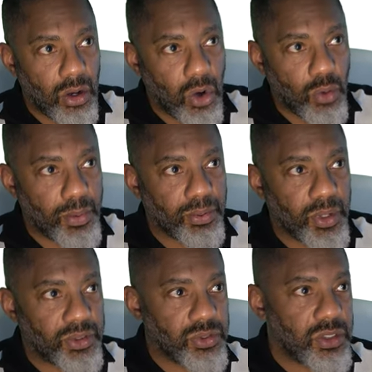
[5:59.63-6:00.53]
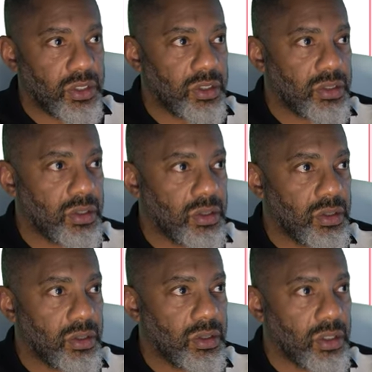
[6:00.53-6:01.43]
Open parentheses.
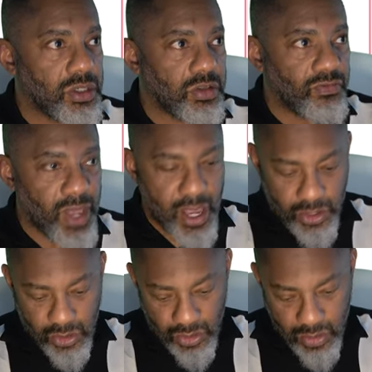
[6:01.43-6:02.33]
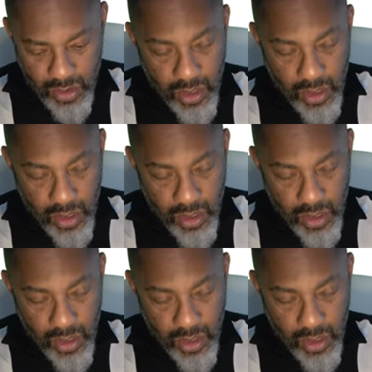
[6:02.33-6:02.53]
There's the value.